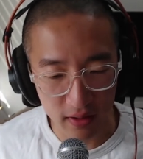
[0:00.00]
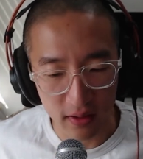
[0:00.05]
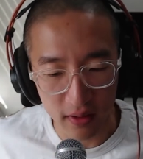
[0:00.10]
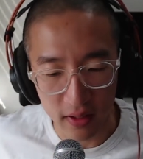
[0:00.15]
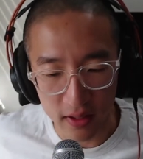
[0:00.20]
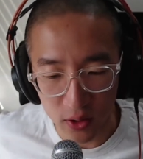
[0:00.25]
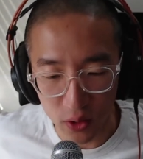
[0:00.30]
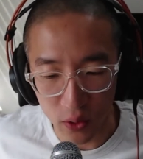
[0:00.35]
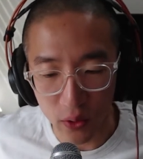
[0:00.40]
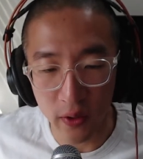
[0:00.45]

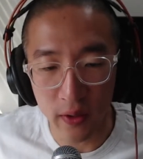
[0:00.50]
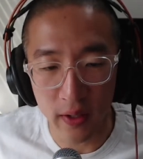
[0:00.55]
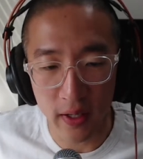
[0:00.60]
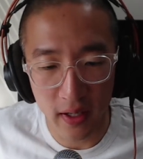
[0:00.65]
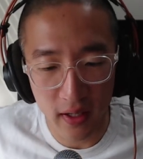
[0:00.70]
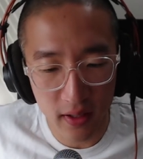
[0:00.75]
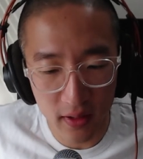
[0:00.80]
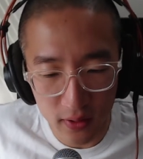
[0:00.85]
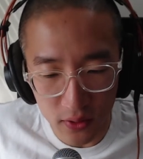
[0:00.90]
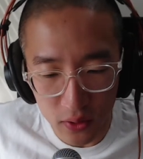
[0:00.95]

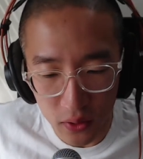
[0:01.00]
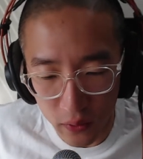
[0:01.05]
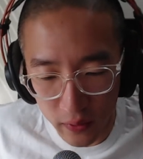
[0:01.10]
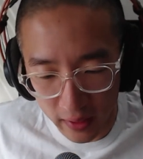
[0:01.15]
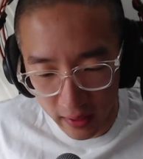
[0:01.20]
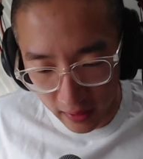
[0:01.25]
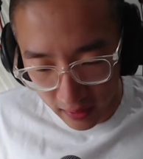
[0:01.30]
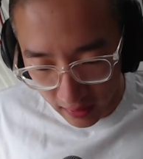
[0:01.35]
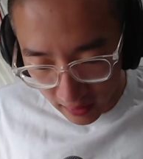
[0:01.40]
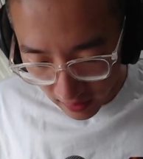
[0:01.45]
enjoy
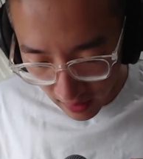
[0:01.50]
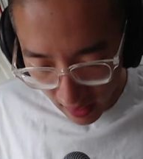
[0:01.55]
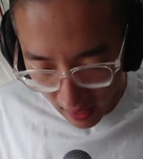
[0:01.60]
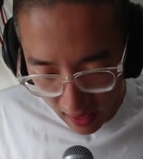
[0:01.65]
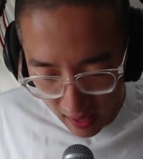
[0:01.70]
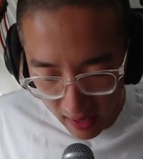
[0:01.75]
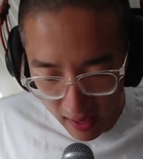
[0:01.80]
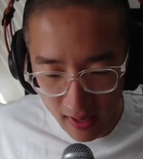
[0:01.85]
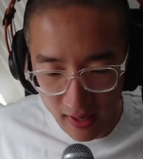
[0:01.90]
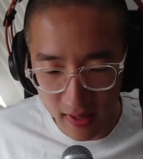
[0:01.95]
doing
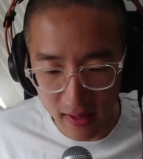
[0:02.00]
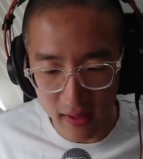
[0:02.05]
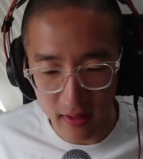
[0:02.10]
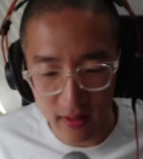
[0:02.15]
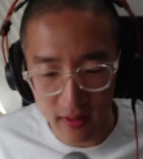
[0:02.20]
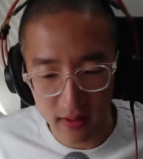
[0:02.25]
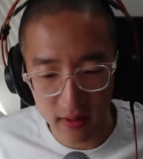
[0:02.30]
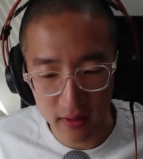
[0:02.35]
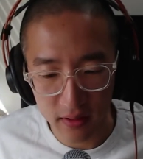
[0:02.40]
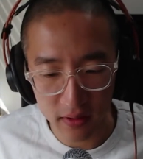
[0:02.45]

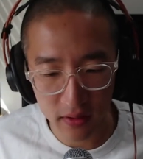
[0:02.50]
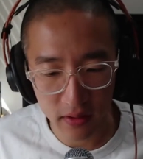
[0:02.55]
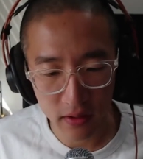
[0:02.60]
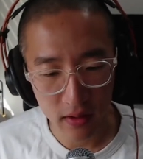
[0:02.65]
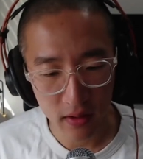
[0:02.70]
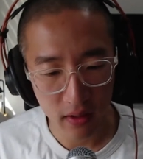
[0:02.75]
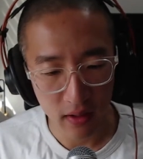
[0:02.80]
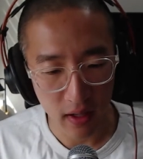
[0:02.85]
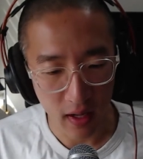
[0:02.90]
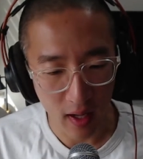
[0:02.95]
and
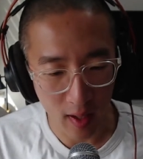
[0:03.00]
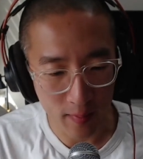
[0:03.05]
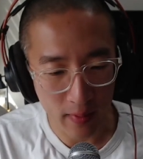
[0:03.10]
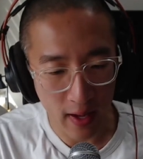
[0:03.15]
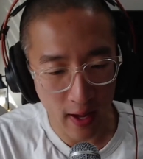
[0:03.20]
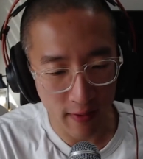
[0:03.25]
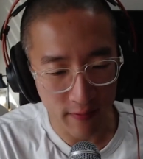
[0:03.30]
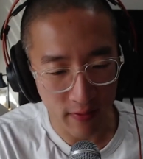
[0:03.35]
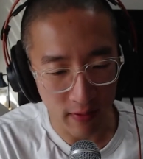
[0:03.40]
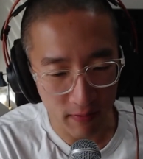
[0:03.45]
am
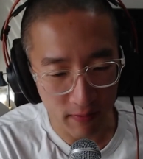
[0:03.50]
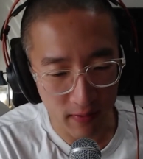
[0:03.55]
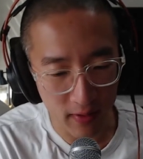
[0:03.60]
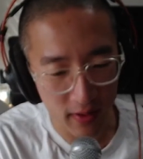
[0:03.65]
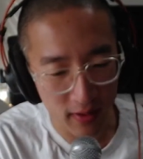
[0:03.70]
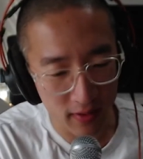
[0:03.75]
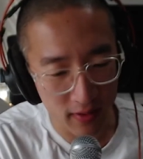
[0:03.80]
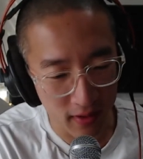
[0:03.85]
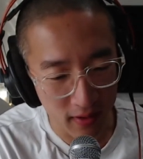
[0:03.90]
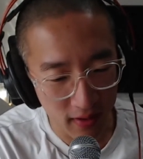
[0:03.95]
having
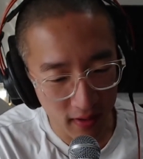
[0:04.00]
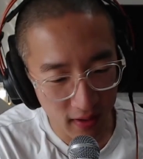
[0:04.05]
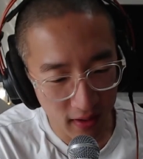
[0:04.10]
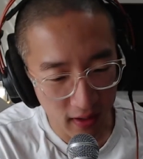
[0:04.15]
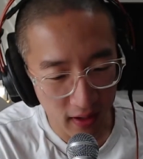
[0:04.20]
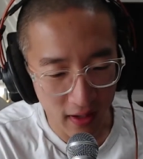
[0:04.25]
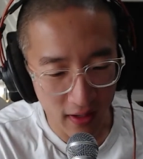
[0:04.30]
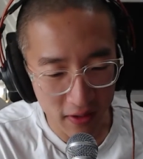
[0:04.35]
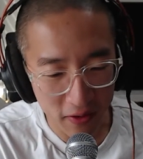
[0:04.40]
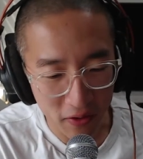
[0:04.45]
fun
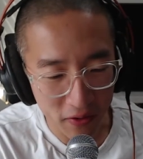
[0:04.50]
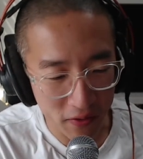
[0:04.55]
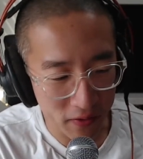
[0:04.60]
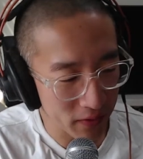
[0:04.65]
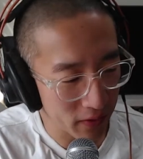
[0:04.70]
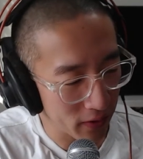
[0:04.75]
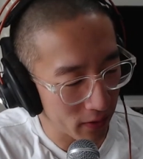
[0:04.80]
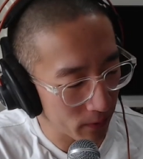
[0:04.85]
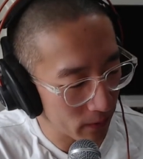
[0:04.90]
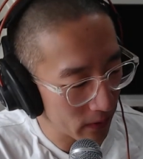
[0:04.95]
and
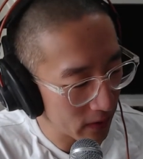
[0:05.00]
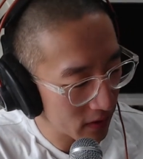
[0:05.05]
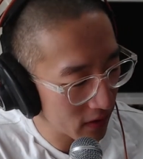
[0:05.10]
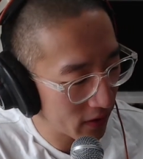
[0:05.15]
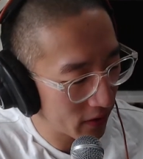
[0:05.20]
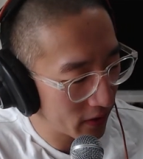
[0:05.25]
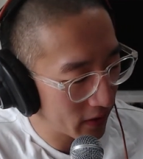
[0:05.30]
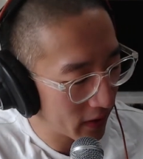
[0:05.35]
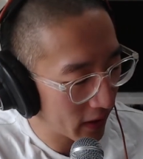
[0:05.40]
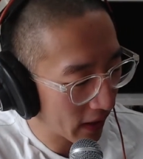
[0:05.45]
always
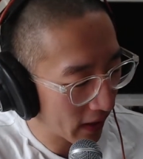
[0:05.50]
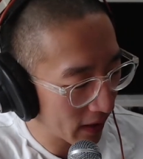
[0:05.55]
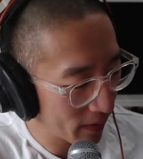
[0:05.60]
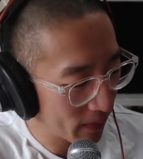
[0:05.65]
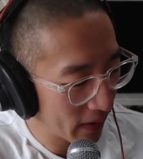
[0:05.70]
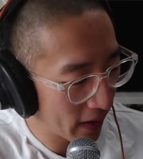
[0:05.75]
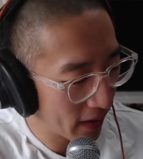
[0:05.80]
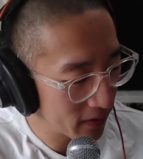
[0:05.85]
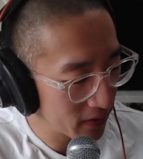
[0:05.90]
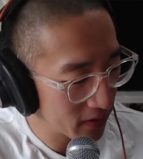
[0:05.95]
learning
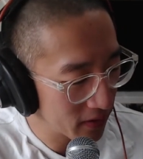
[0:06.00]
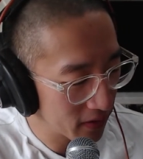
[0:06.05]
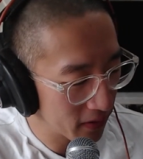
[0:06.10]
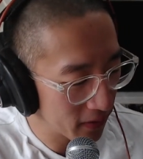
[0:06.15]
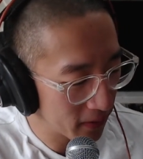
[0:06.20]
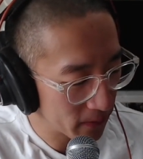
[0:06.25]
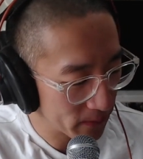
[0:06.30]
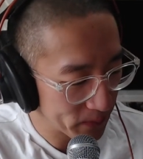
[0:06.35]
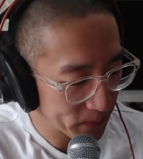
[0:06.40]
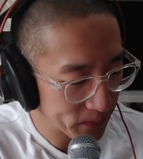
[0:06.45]
about.
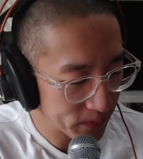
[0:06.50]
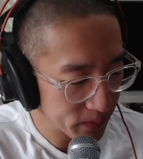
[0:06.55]
So